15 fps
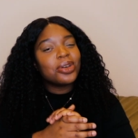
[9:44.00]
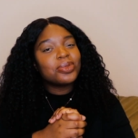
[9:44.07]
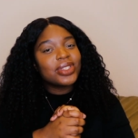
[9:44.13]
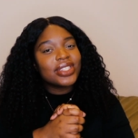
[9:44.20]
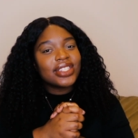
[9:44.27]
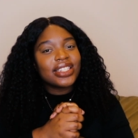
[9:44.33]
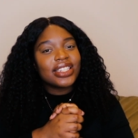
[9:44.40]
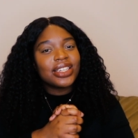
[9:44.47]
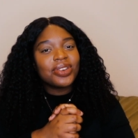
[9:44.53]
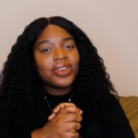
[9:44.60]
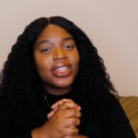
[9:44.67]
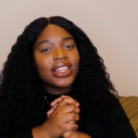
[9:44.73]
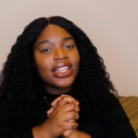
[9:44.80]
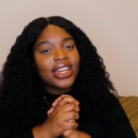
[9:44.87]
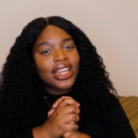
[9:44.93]
hope to see you
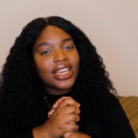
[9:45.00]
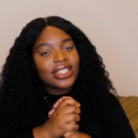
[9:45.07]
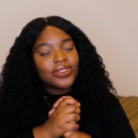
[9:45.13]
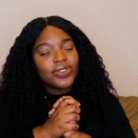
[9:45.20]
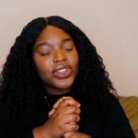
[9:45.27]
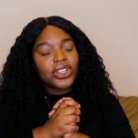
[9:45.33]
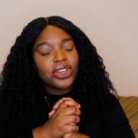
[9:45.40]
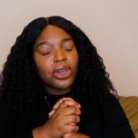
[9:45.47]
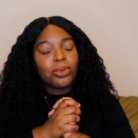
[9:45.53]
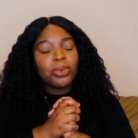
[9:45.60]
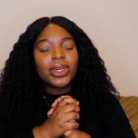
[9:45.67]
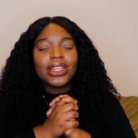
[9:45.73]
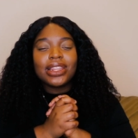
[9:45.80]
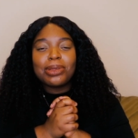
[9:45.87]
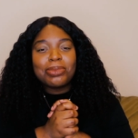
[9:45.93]
in the next video,
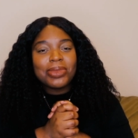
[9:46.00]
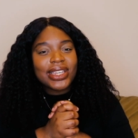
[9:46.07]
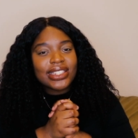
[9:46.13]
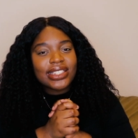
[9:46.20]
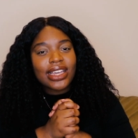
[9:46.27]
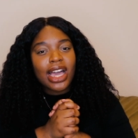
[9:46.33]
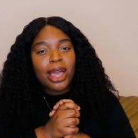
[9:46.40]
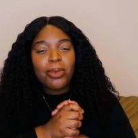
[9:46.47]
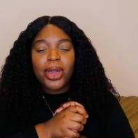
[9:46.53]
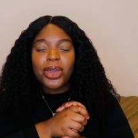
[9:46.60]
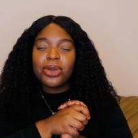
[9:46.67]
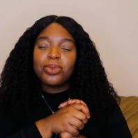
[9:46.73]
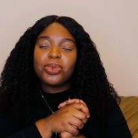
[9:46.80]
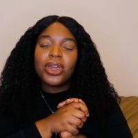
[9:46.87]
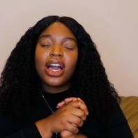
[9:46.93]
but in the meantime, I
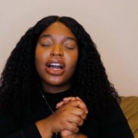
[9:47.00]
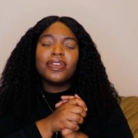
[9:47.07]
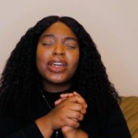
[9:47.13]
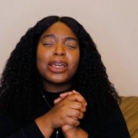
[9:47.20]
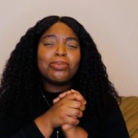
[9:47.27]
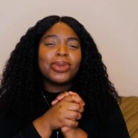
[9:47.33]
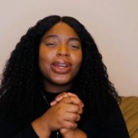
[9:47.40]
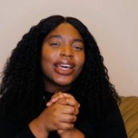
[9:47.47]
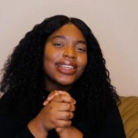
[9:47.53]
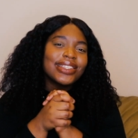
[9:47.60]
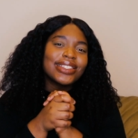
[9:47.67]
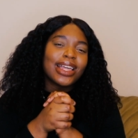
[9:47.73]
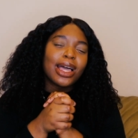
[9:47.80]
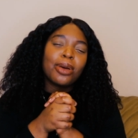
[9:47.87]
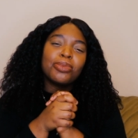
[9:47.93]
hope you have a
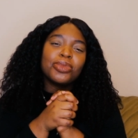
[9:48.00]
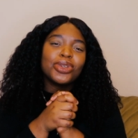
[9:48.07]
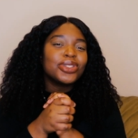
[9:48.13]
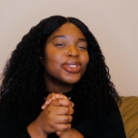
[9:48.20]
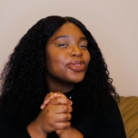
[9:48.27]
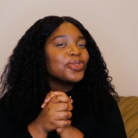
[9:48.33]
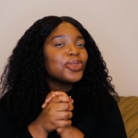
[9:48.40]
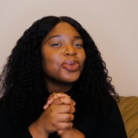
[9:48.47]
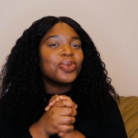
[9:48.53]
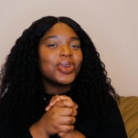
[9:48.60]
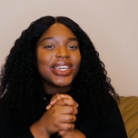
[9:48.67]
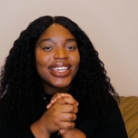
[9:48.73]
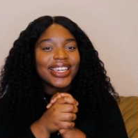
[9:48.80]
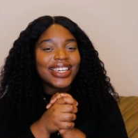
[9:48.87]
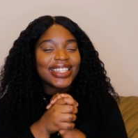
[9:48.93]
blessed and beautiful
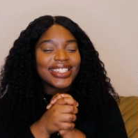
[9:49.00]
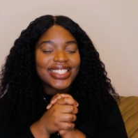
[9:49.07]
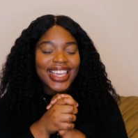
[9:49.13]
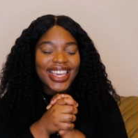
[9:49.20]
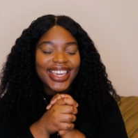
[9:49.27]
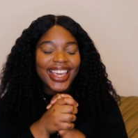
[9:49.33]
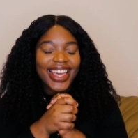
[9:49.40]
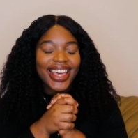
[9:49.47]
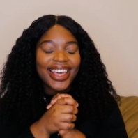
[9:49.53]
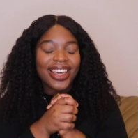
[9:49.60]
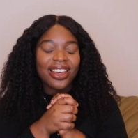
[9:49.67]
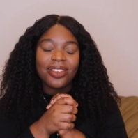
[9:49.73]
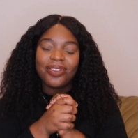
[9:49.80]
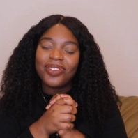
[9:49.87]
week. Take care,